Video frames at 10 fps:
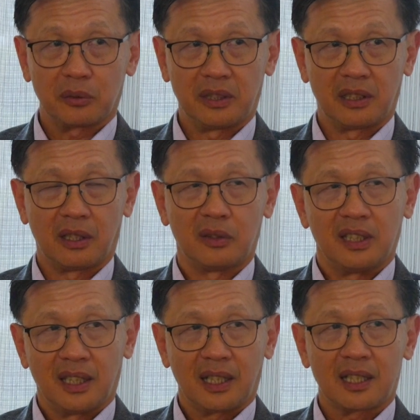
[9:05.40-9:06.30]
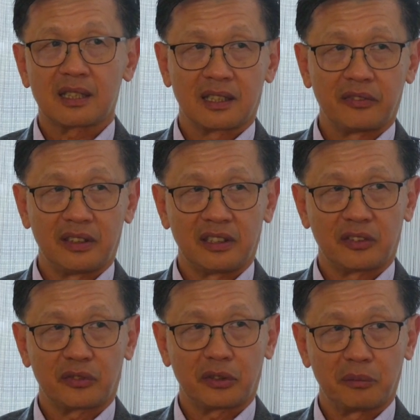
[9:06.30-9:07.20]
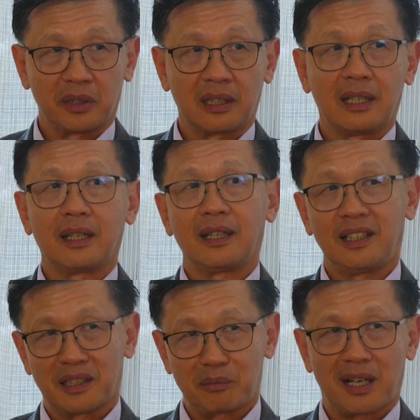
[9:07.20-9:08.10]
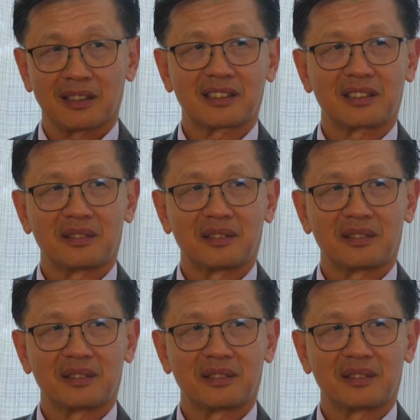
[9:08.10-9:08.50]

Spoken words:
we know is a definitive treatment in the past.